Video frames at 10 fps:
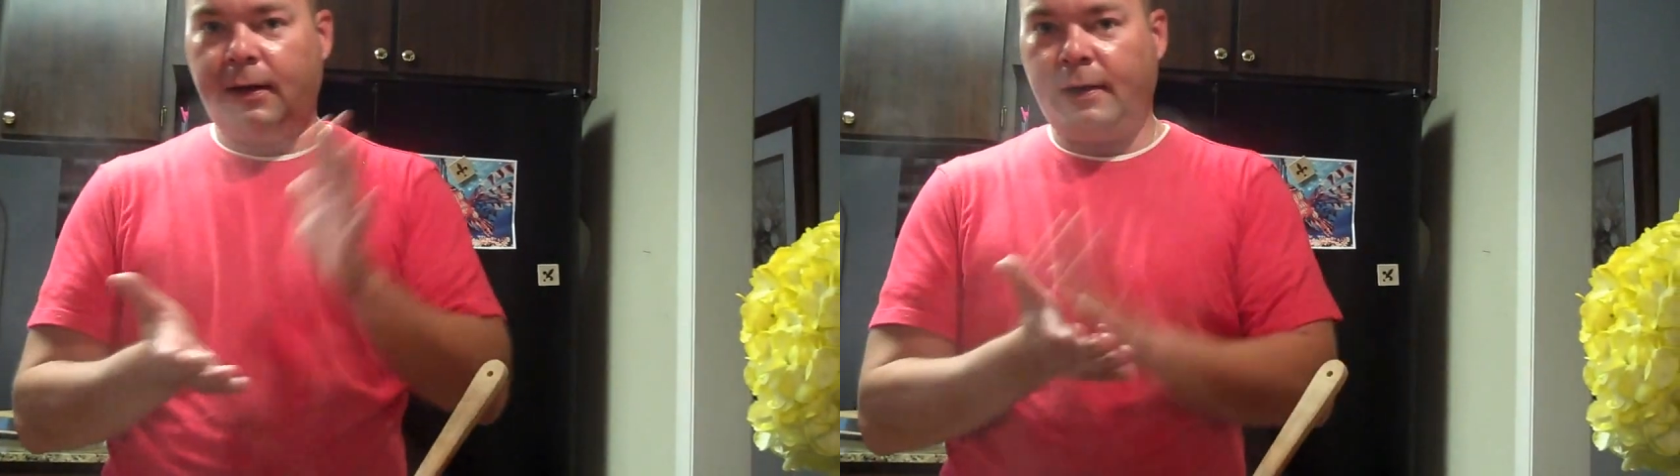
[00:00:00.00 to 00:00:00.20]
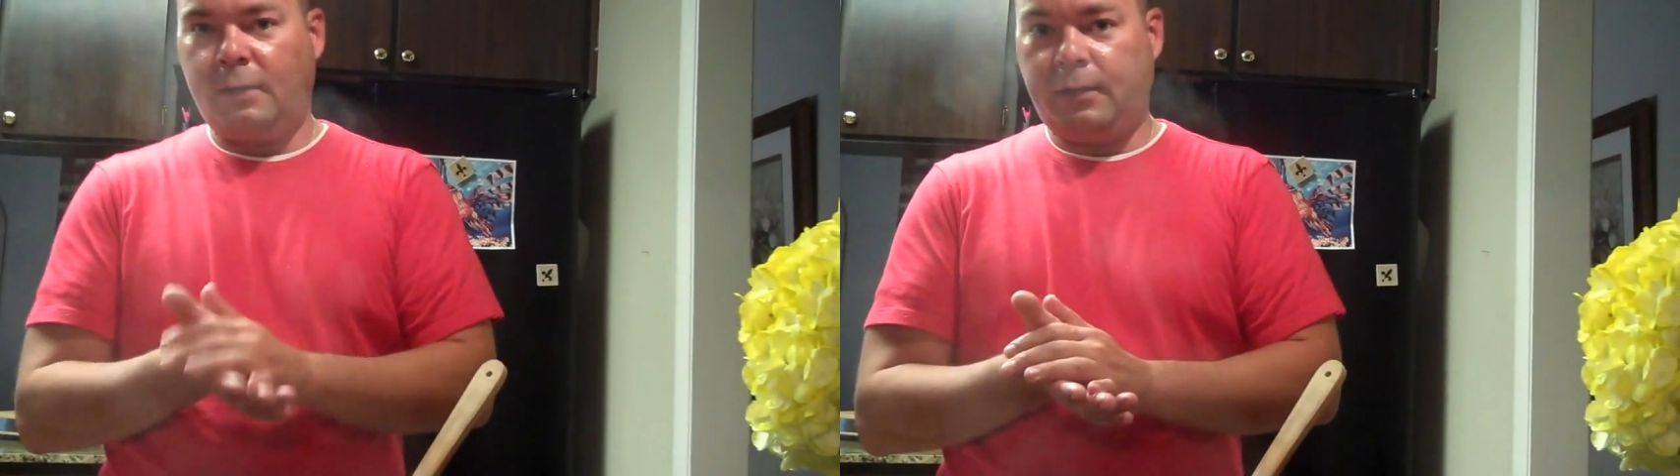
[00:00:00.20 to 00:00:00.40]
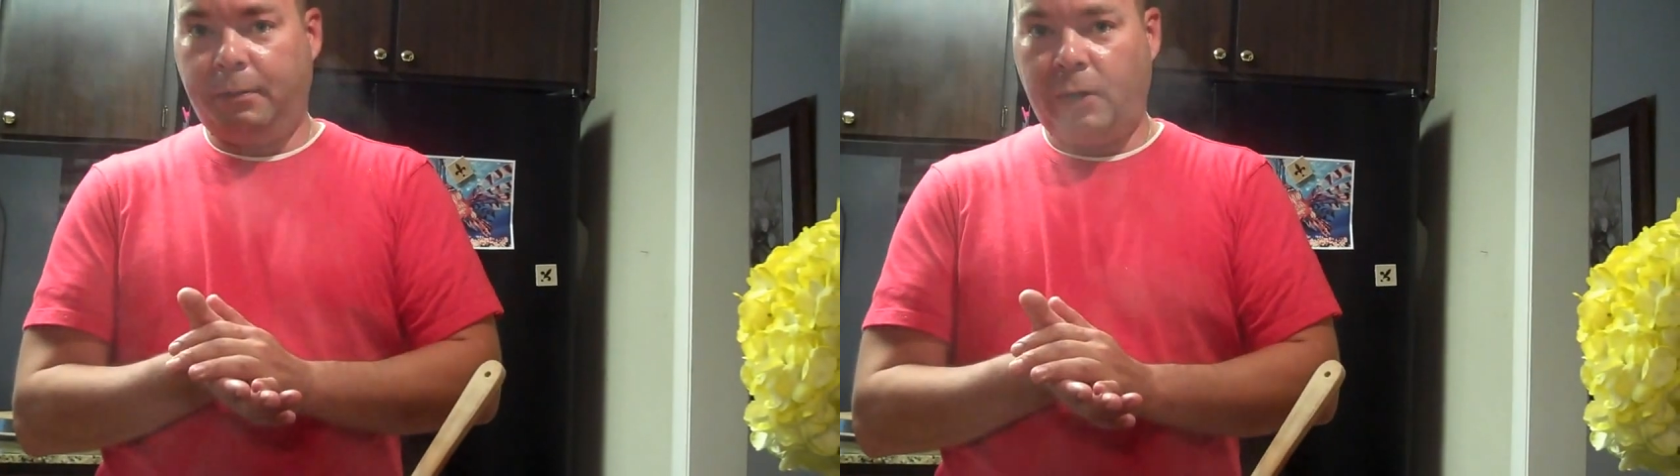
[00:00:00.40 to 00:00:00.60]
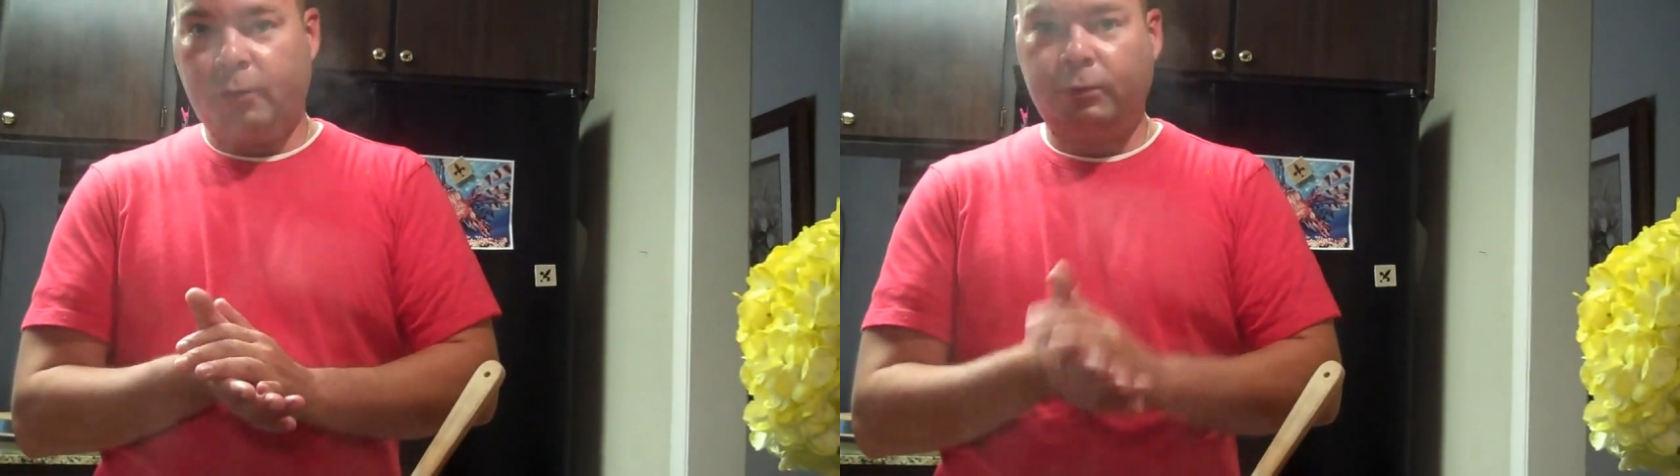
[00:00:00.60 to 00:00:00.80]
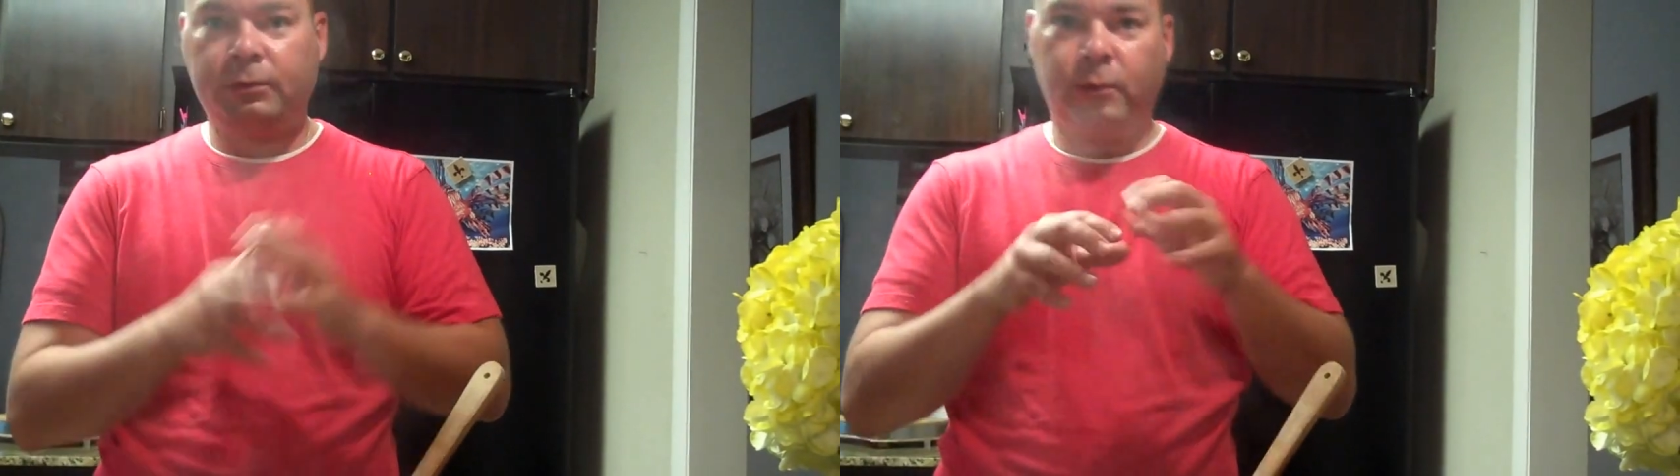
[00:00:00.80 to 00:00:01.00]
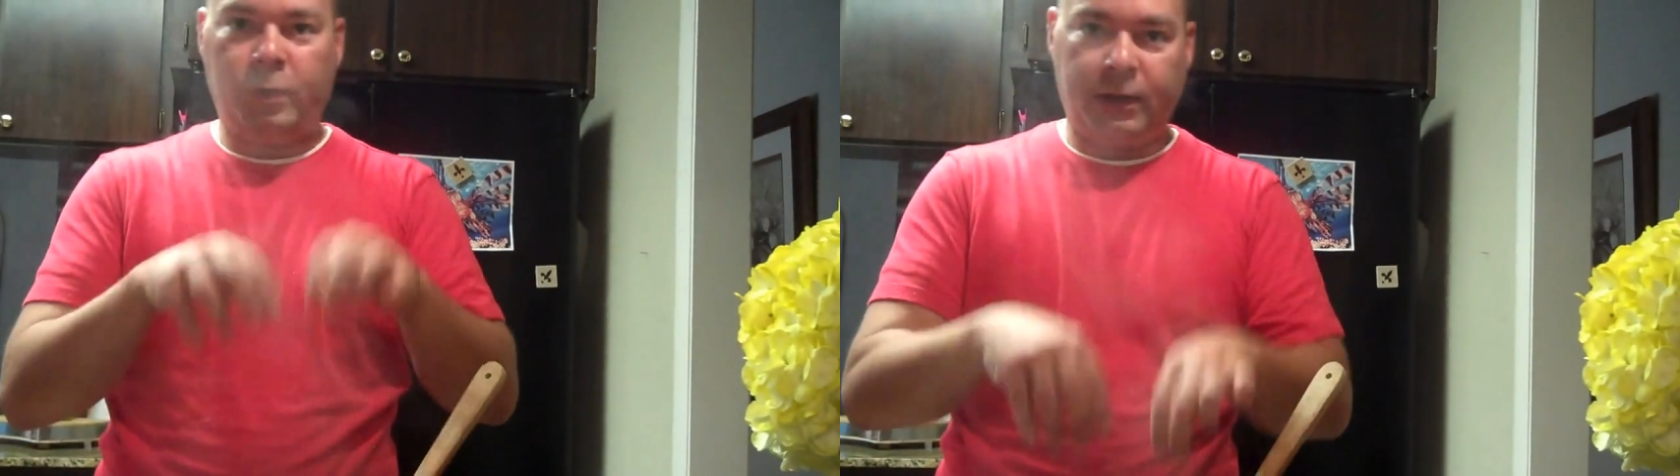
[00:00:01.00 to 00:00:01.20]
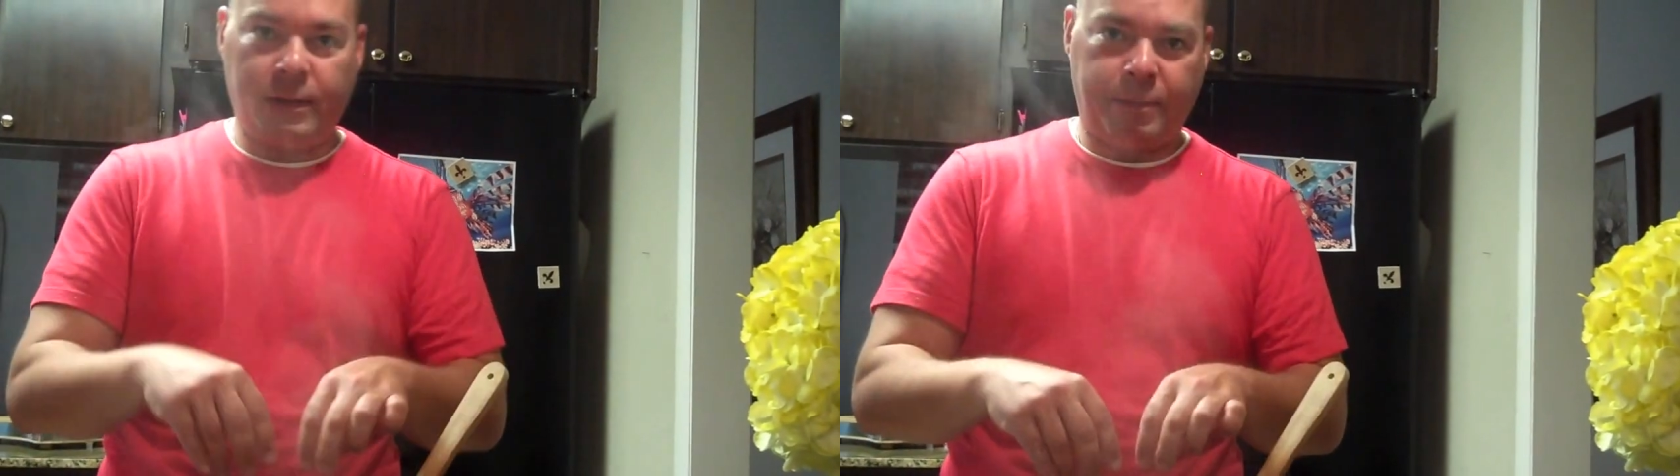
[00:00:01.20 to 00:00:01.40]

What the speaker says: And the bone went in the